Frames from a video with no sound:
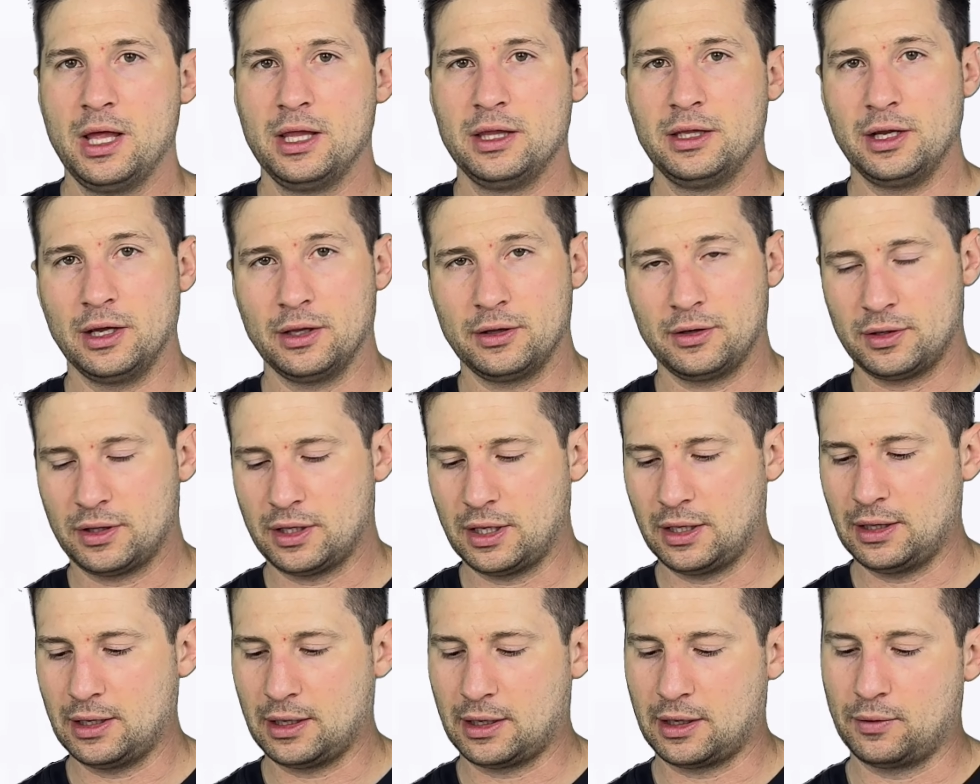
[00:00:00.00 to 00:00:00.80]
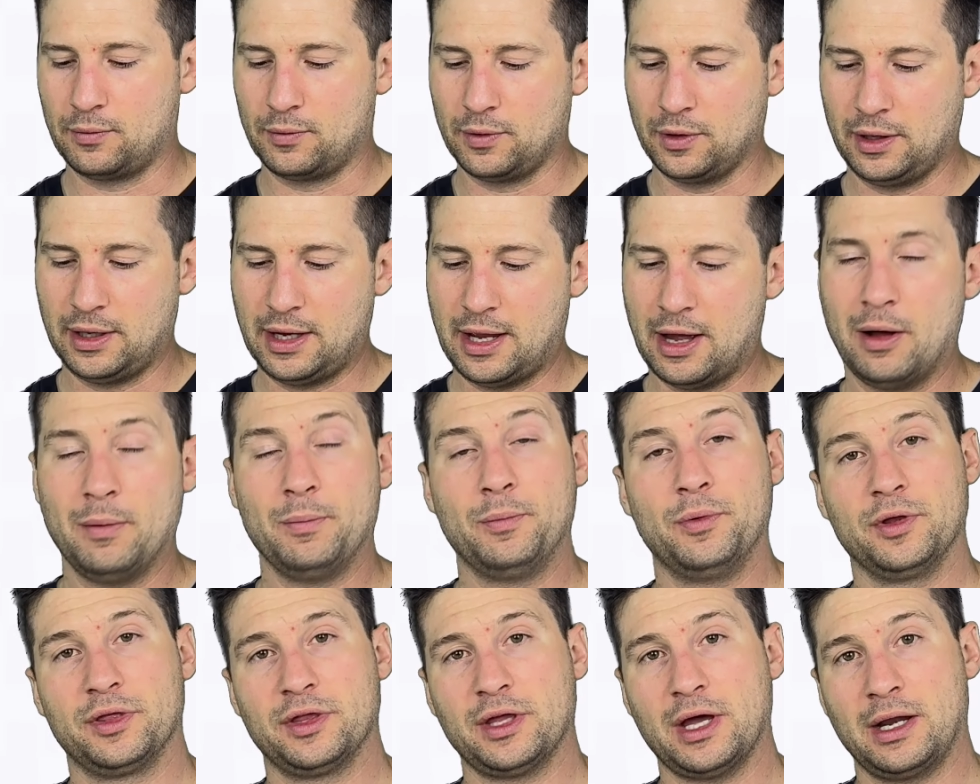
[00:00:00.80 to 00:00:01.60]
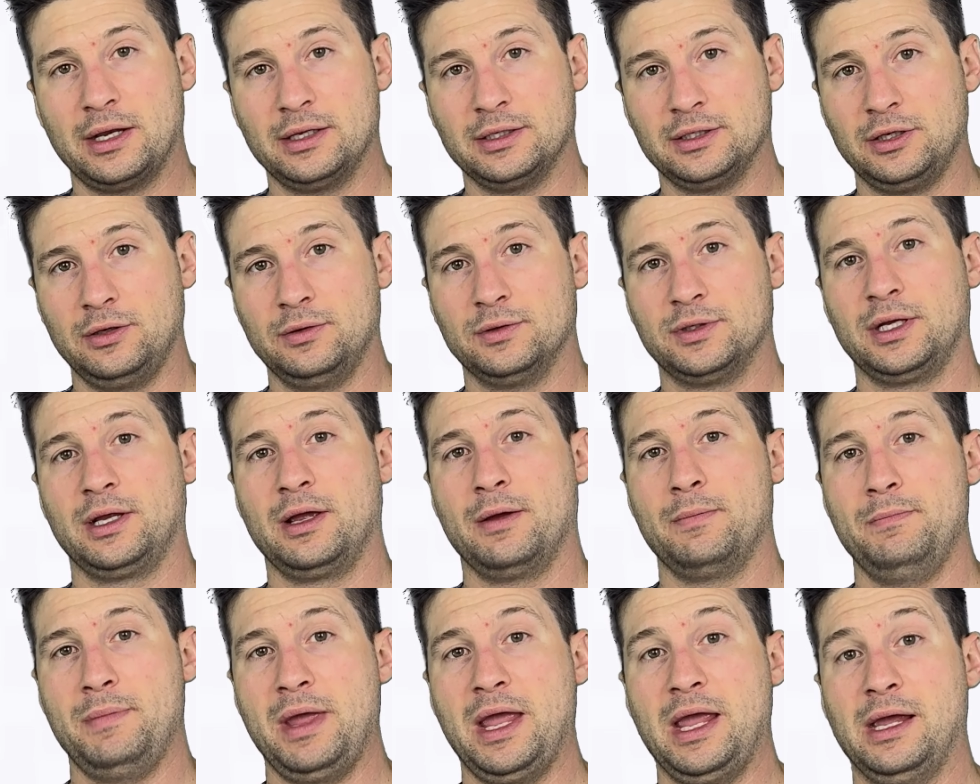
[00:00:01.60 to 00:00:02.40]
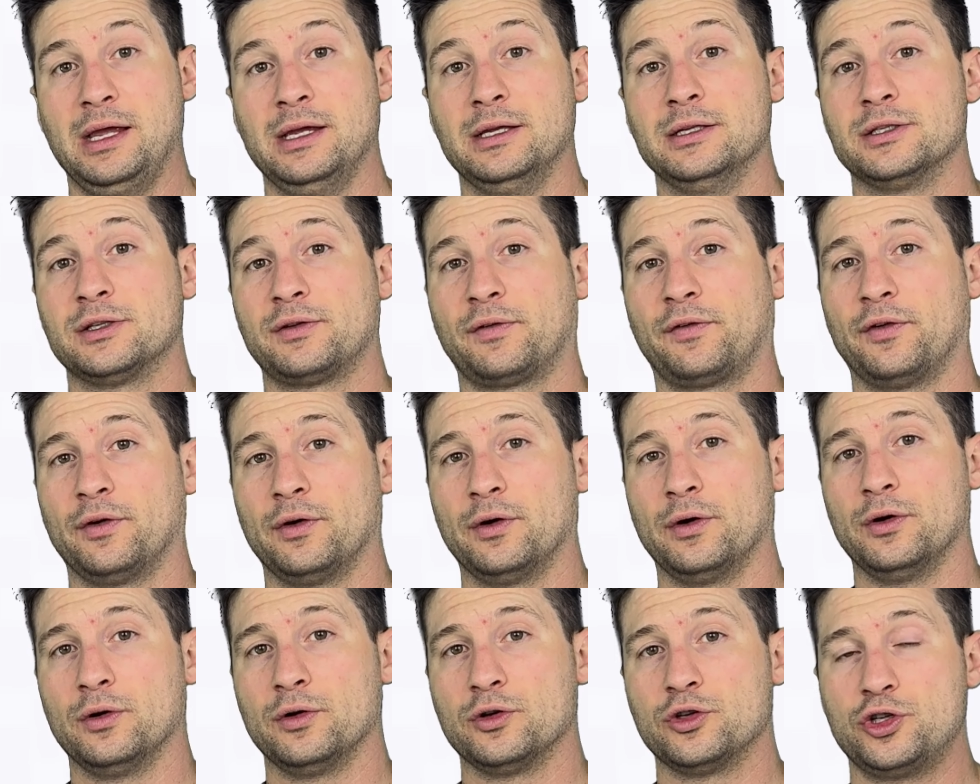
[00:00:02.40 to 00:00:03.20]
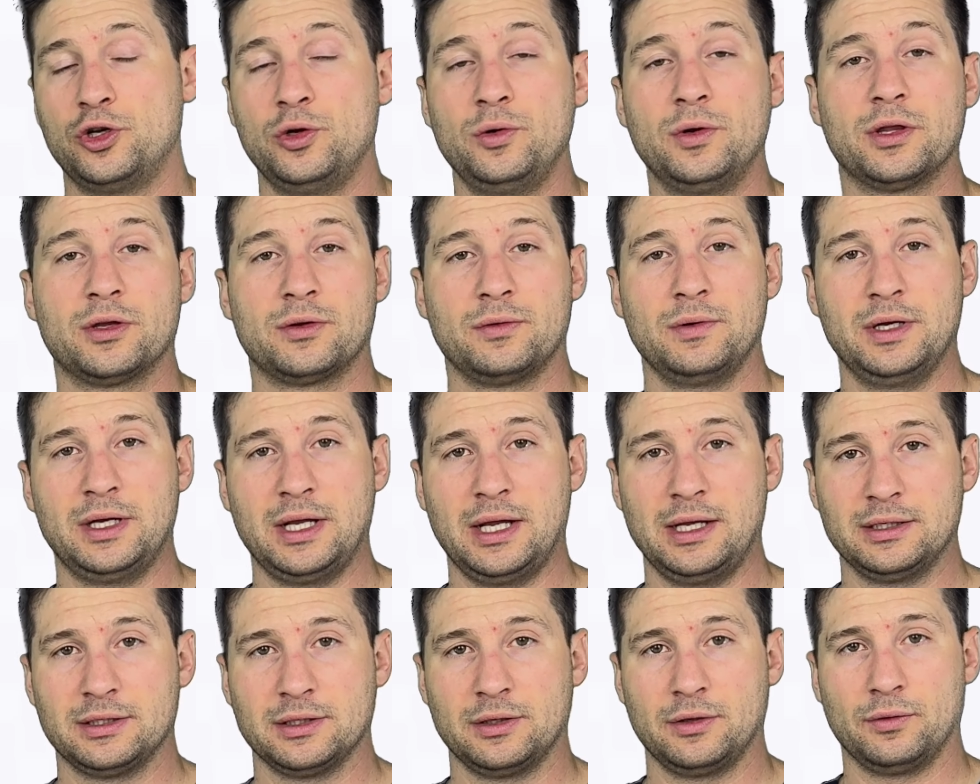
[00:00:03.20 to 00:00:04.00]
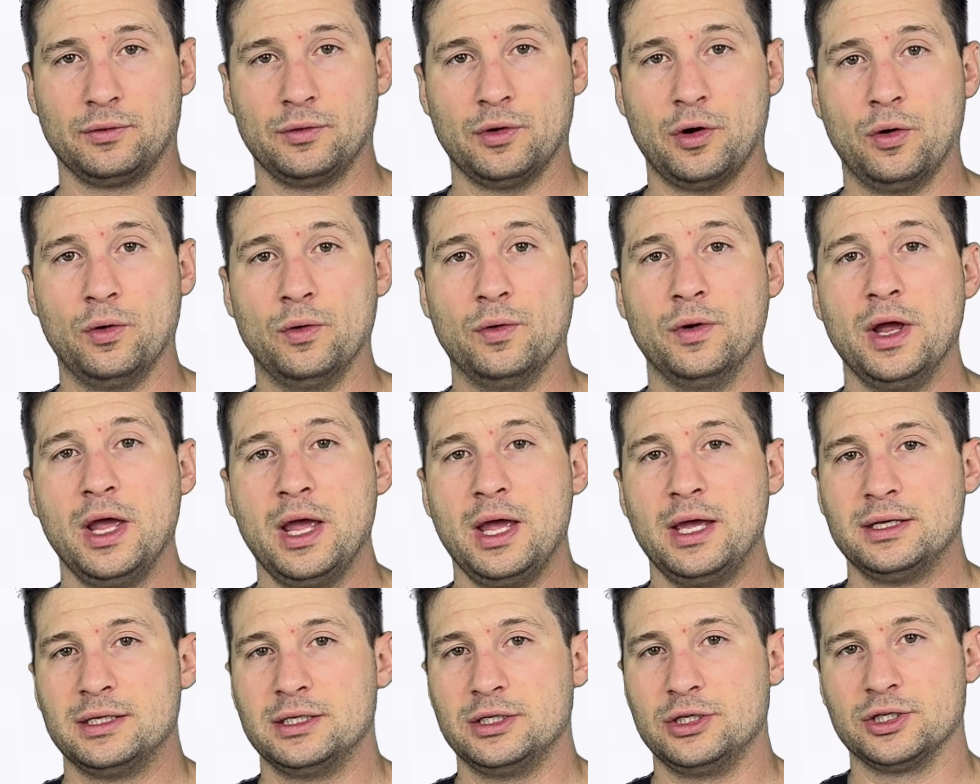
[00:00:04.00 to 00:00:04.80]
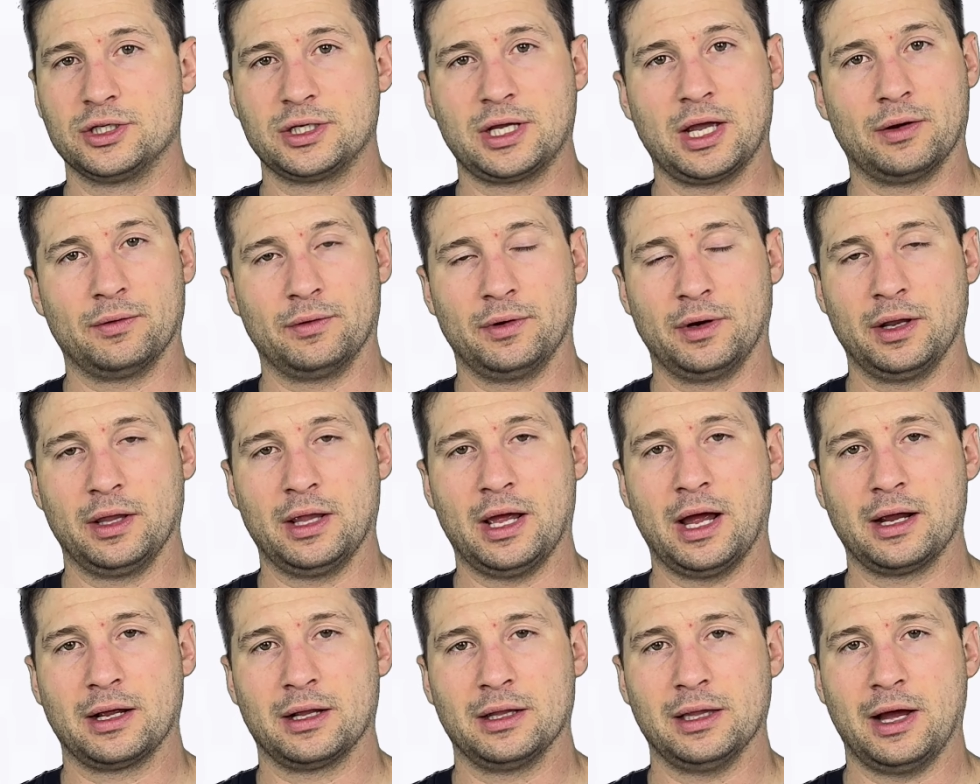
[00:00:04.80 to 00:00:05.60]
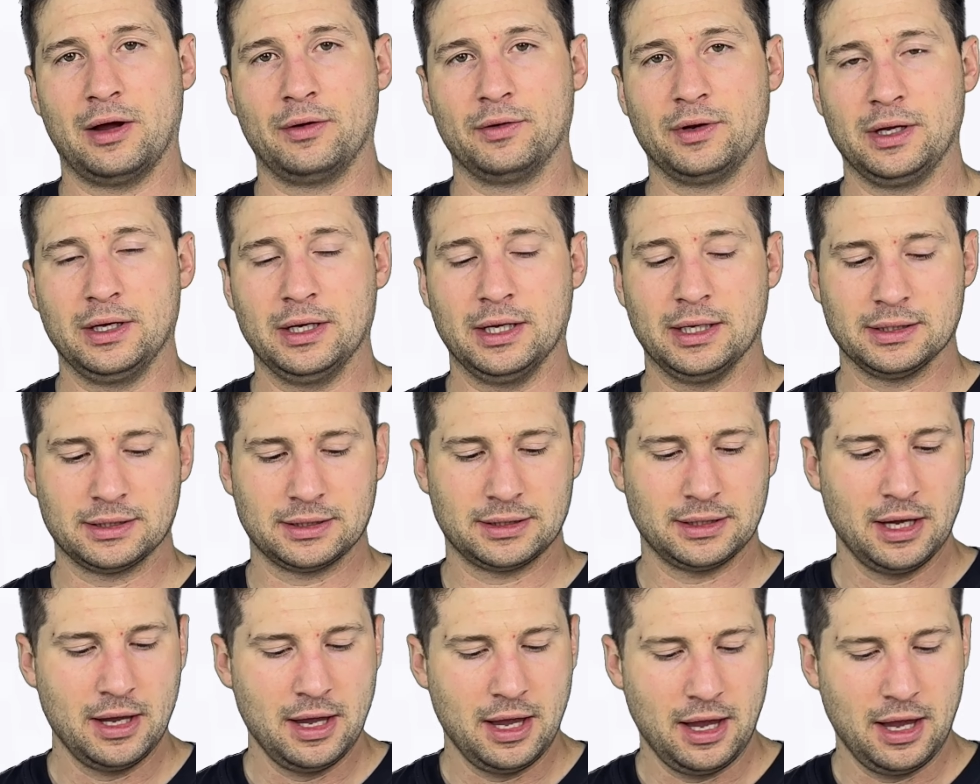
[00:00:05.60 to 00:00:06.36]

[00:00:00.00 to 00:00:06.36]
The other thing that can really help with that is using a maze for 2 to 3 days in a row to just get rid of that cloudiness.